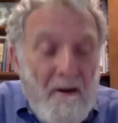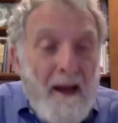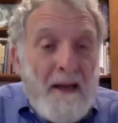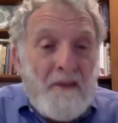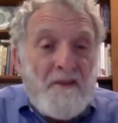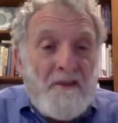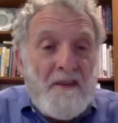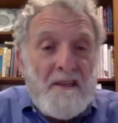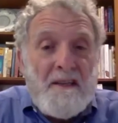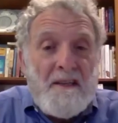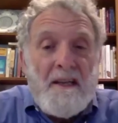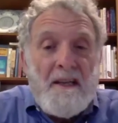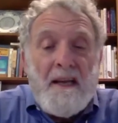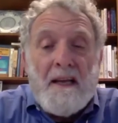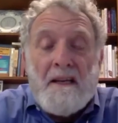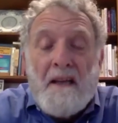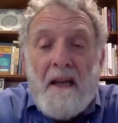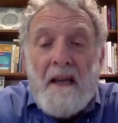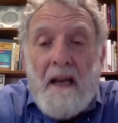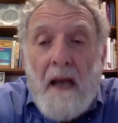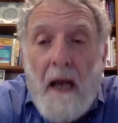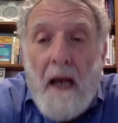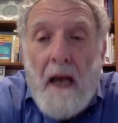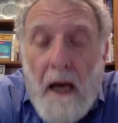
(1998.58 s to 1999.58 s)
right. She
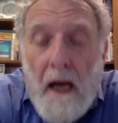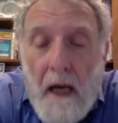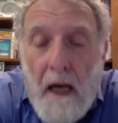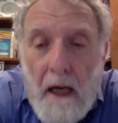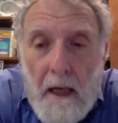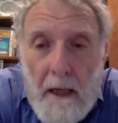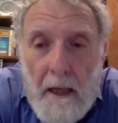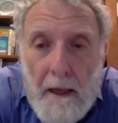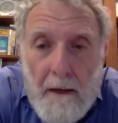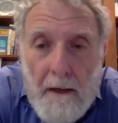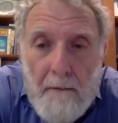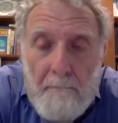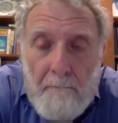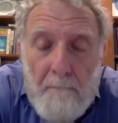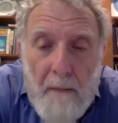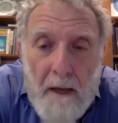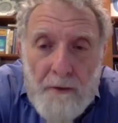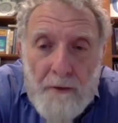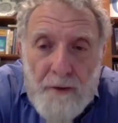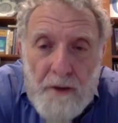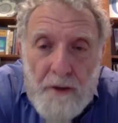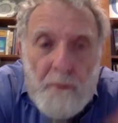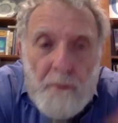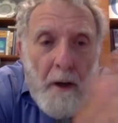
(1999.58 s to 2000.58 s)
did. Uh,
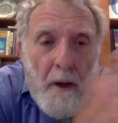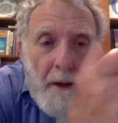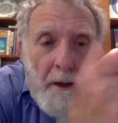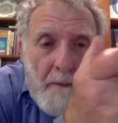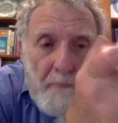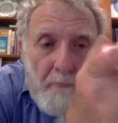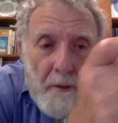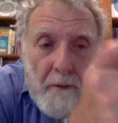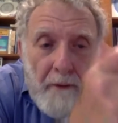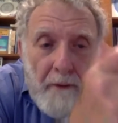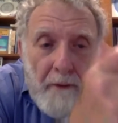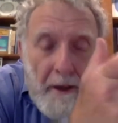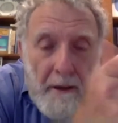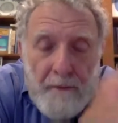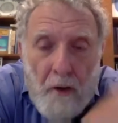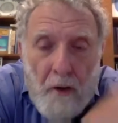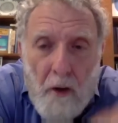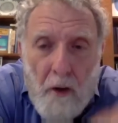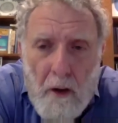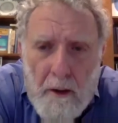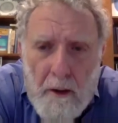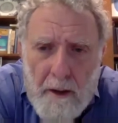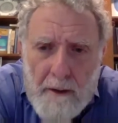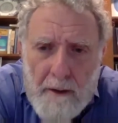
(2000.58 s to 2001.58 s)
and she's one of this
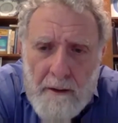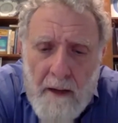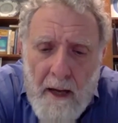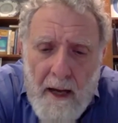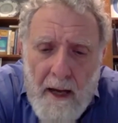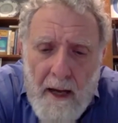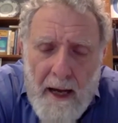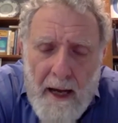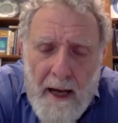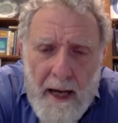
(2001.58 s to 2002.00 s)
progressive caucus.